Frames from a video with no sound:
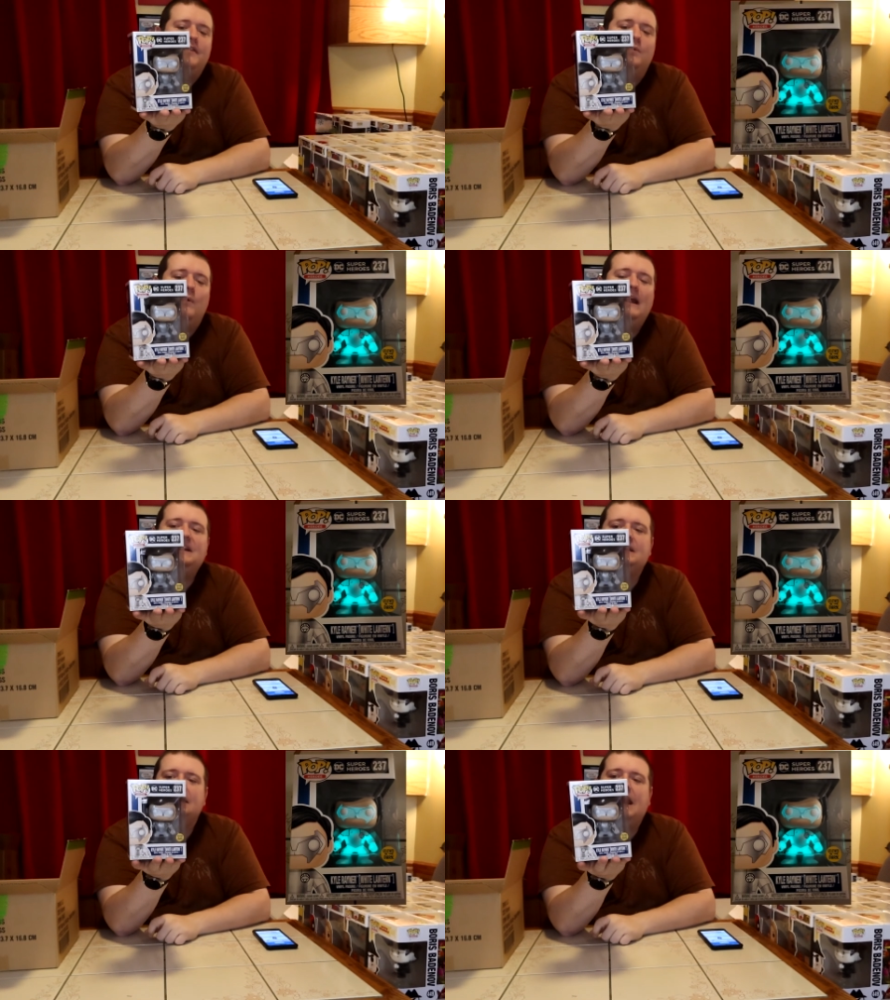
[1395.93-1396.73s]
the
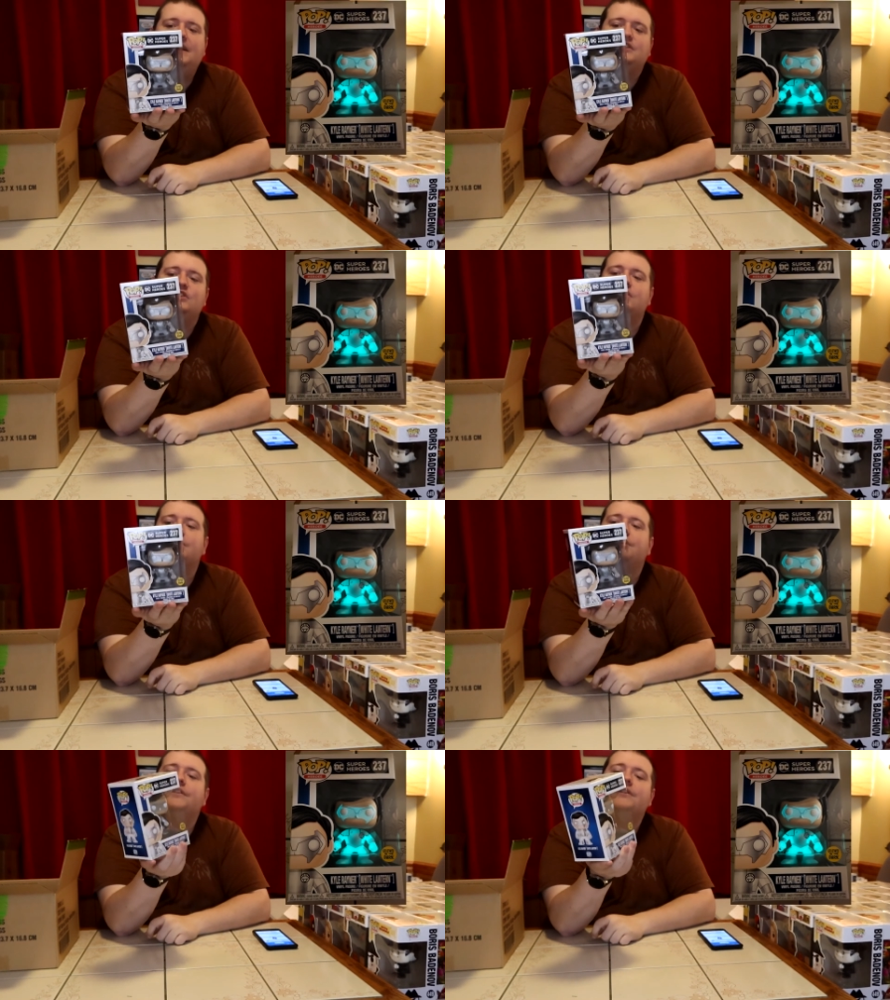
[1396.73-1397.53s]
White
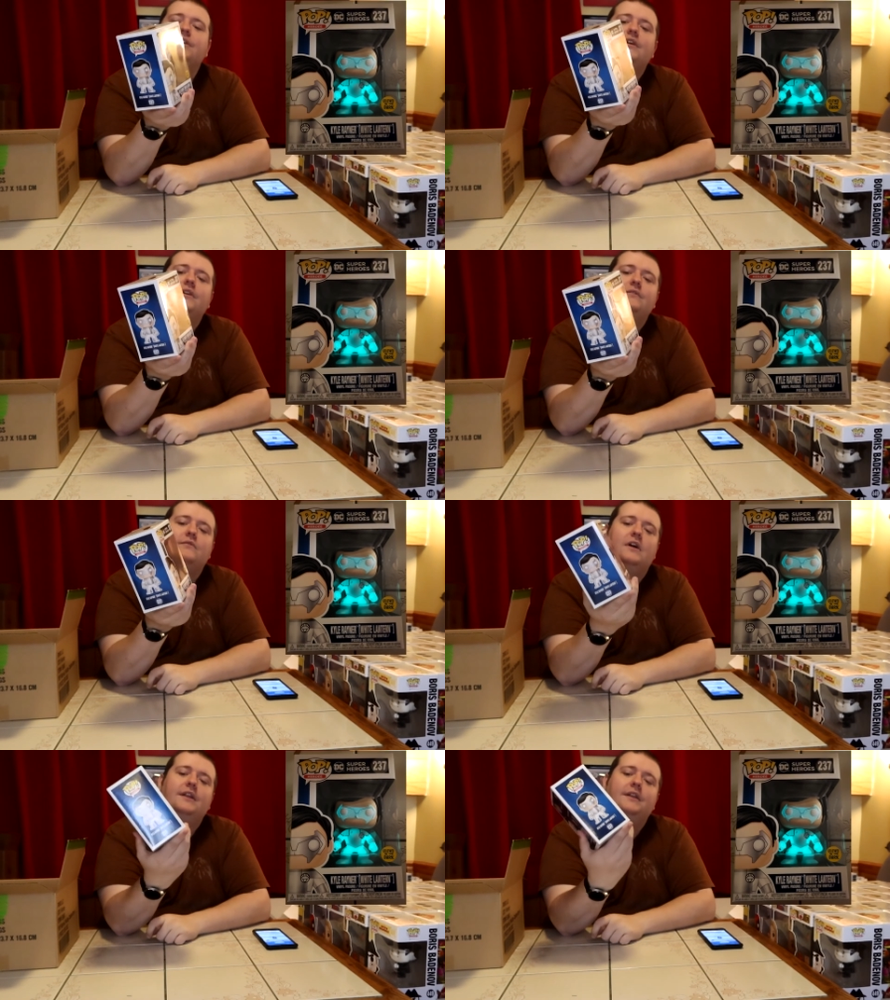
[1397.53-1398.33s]
Lantern
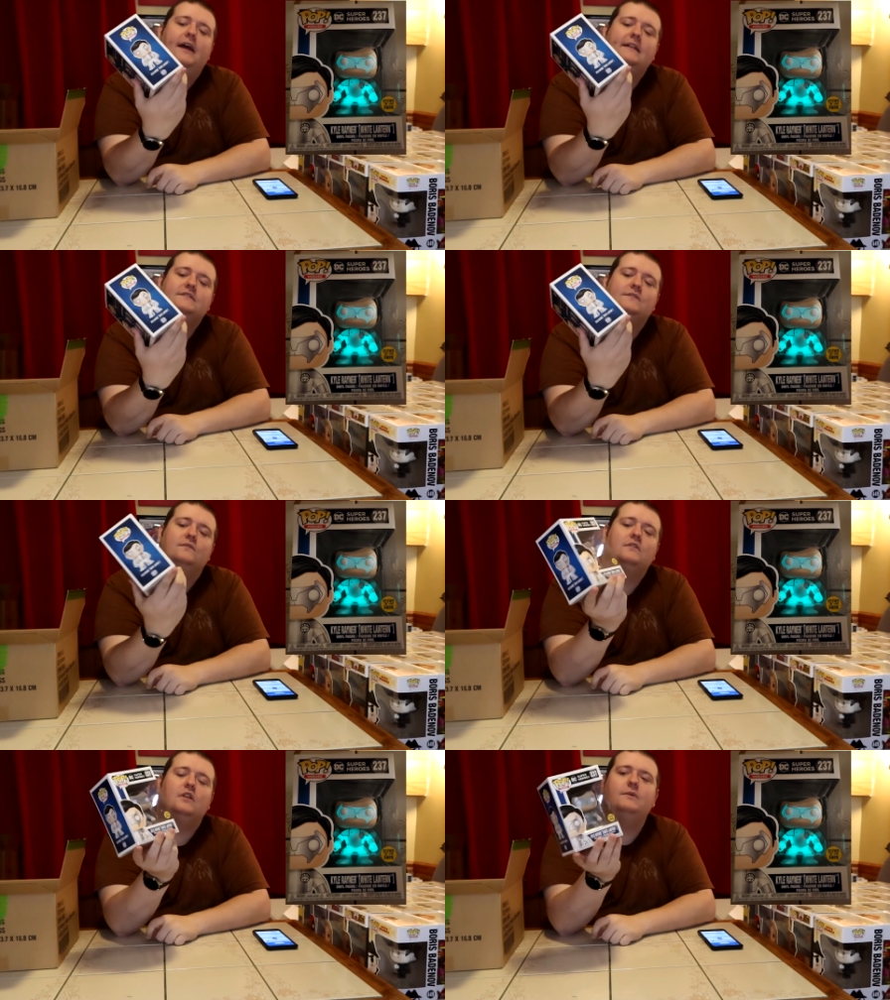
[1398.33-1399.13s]
run. That's
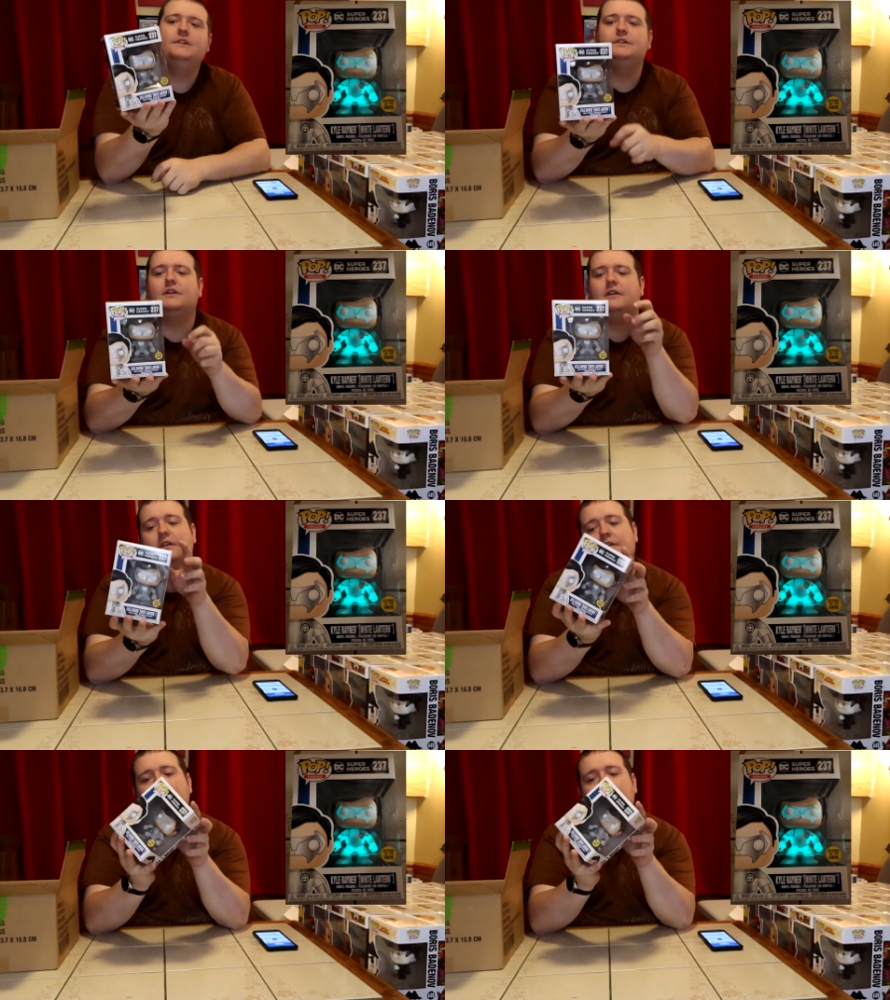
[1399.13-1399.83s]
cool. Glow in the dark.